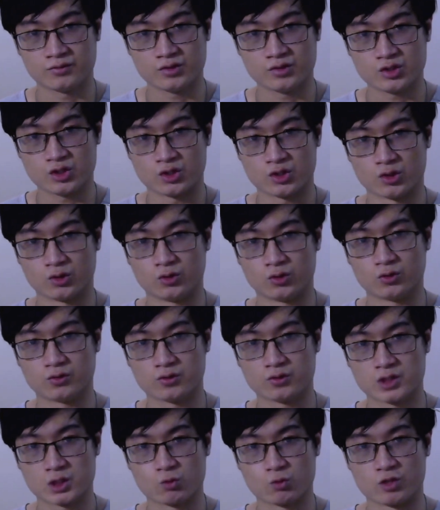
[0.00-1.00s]
to
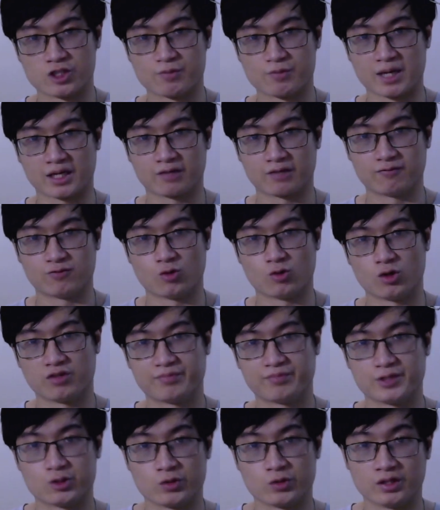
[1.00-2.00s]
switch back and
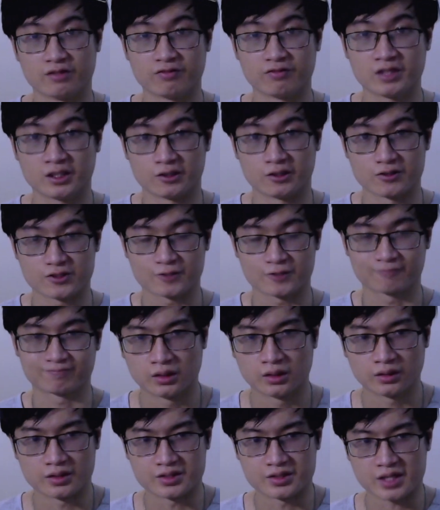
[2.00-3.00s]
forth between the fingers.
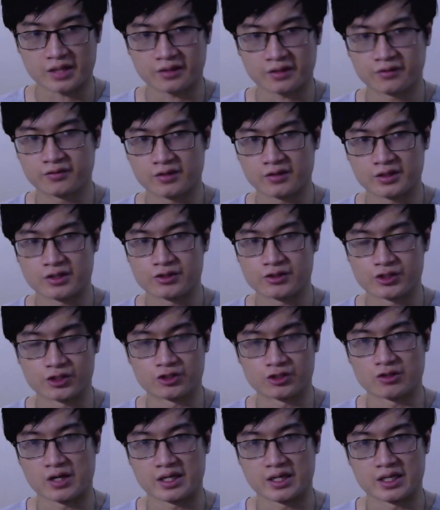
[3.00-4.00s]
The second thing you
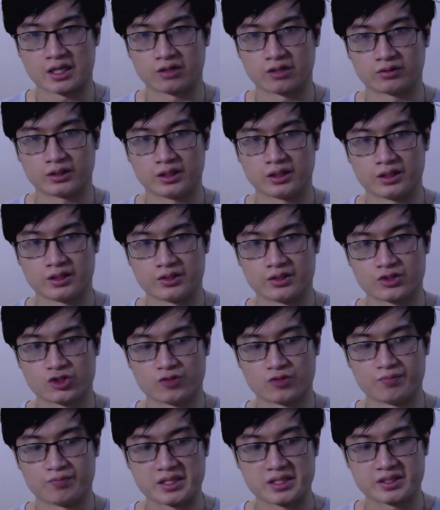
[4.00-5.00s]
should try out is
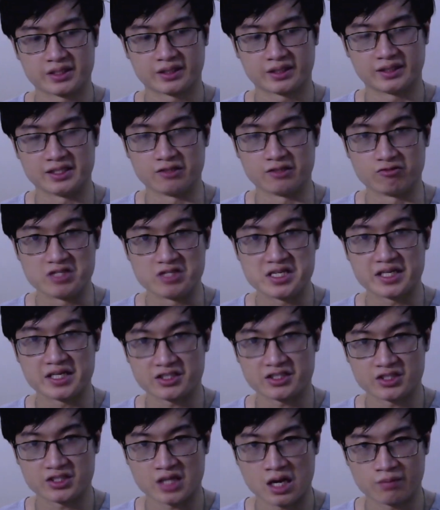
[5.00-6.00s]
to basically
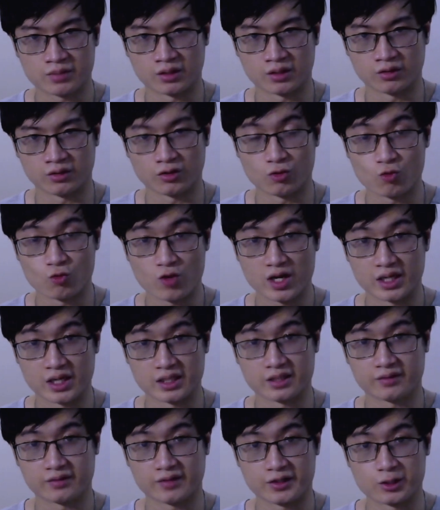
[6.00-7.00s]
re-examine the
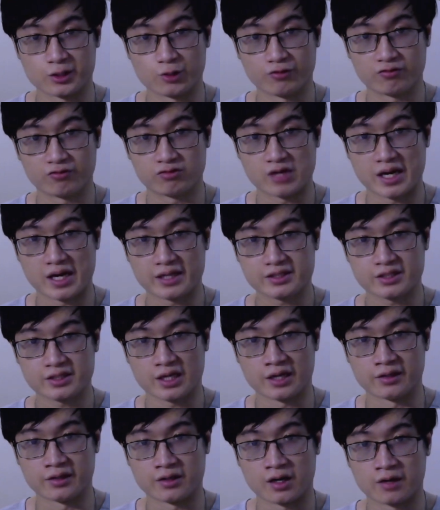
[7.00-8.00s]
way that you fret
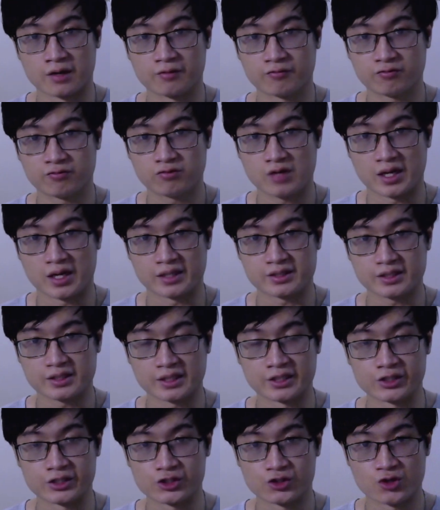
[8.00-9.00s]
and unfret
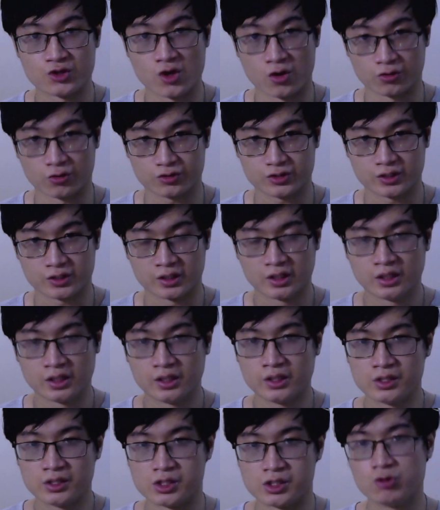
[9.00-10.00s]
each note.
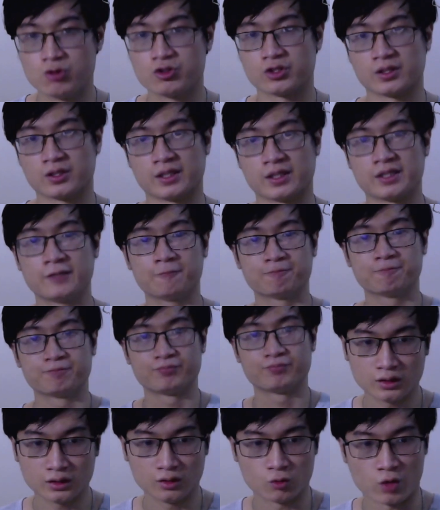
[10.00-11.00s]
Usually,
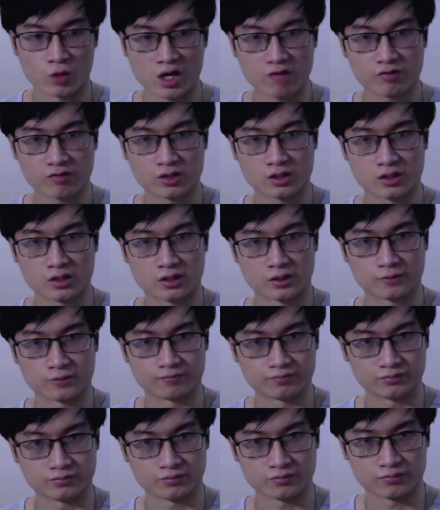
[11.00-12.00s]
whenever
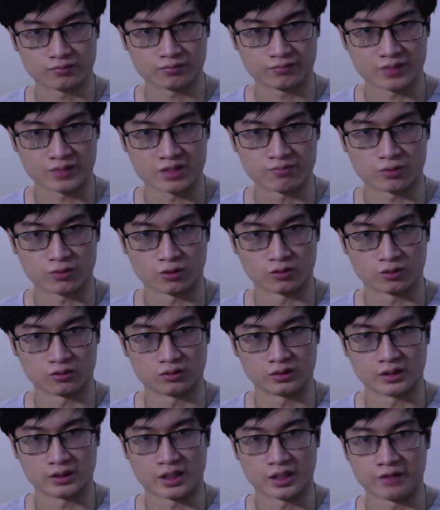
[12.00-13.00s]

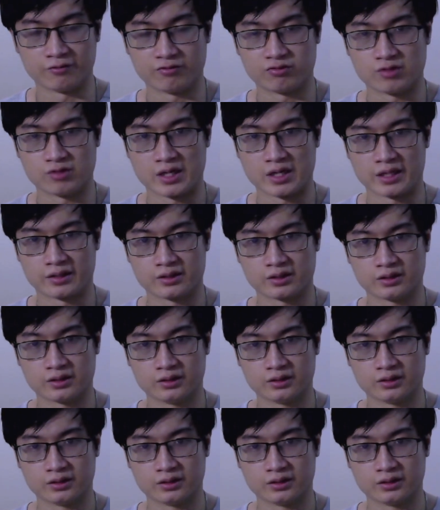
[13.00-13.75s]
people unfret